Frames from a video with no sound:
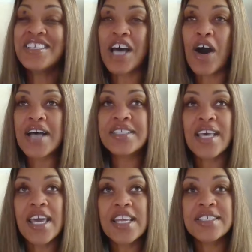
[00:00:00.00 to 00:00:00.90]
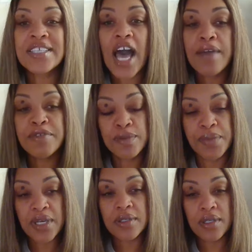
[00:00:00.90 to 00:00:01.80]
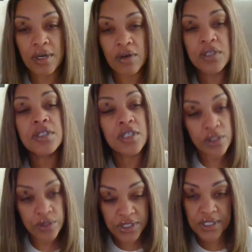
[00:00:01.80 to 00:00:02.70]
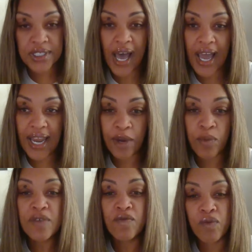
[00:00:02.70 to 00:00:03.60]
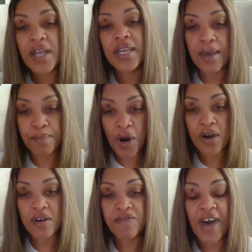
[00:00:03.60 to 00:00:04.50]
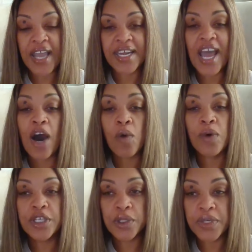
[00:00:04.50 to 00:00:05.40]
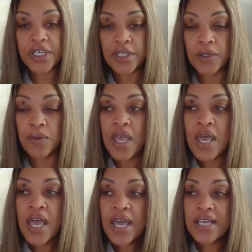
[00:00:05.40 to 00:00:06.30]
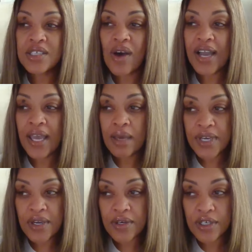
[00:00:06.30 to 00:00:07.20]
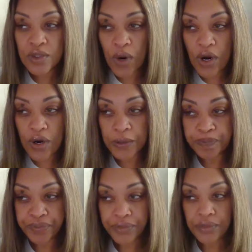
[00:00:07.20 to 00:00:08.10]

so I said it's time to be on the on the solution side. Like we've won that part of the fight. Now what do we do? And so I kept hearing this word